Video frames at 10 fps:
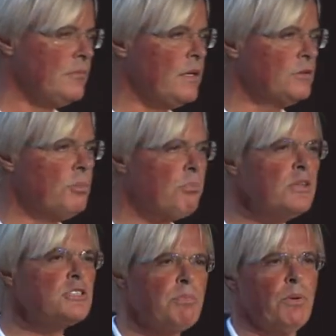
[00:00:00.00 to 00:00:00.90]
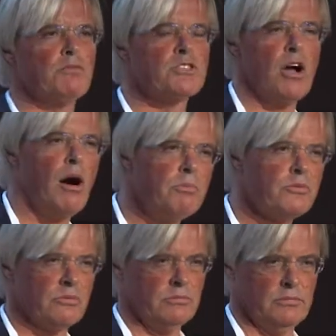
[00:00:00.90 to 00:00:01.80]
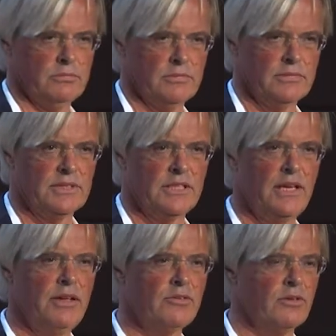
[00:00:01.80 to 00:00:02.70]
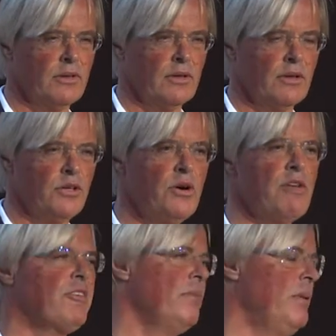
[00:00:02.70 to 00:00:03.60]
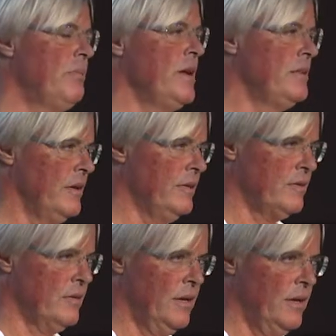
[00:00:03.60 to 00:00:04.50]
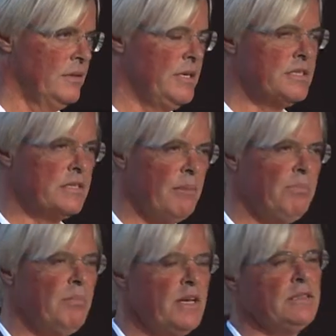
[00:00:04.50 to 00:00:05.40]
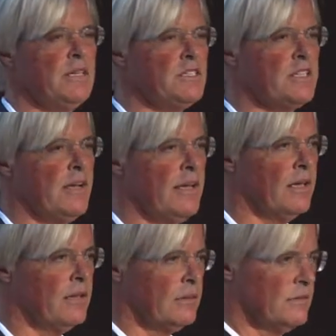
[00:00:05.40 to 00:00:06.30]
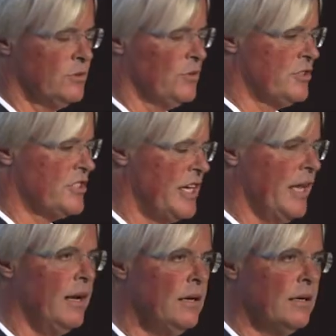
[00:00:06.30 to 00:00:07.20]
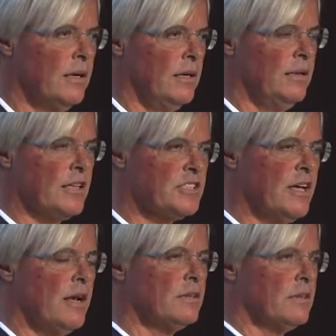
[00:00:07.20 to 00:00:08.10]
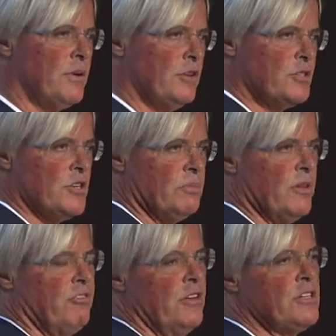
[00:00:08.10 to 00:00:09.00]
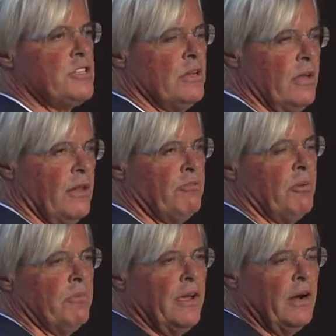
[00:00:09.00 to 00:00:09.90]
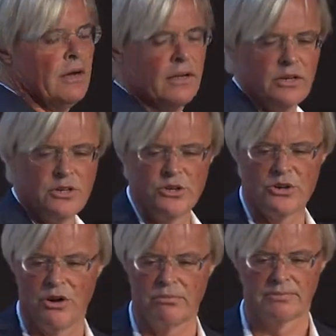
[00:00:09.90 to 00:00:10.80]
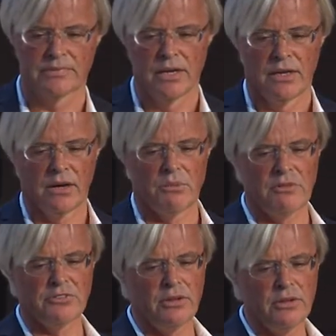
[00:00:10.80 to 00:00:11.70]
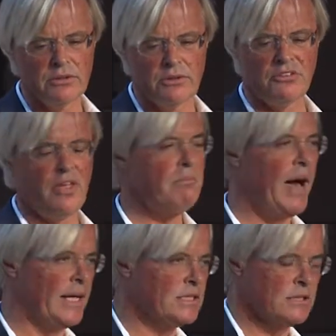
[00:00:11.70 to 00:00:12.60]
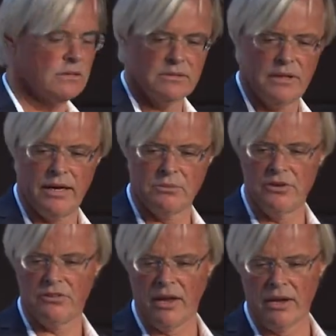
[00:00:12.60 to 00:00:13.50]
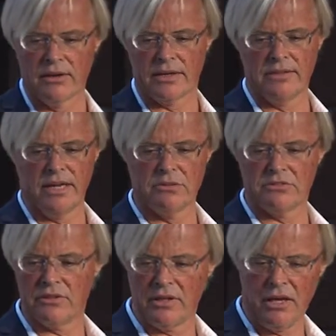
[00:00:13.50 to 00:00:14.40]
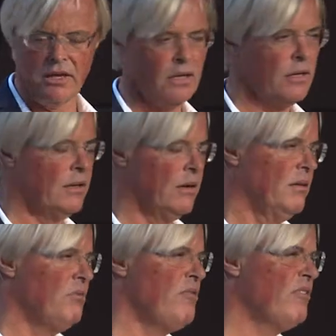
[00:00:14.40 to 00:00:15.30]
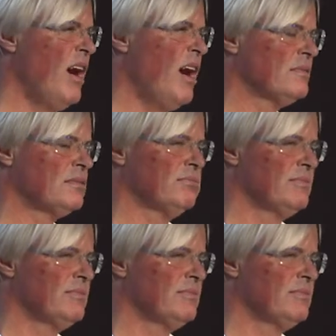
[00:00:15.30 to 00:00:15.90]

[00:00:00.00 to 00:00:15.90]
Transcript: The principle of jobs is you have capabilities. These capabilities link to a skill. That skill creates a job definition, and from there, you go. Now, we've done the same maths, and we say, look, at the end of the day, we've got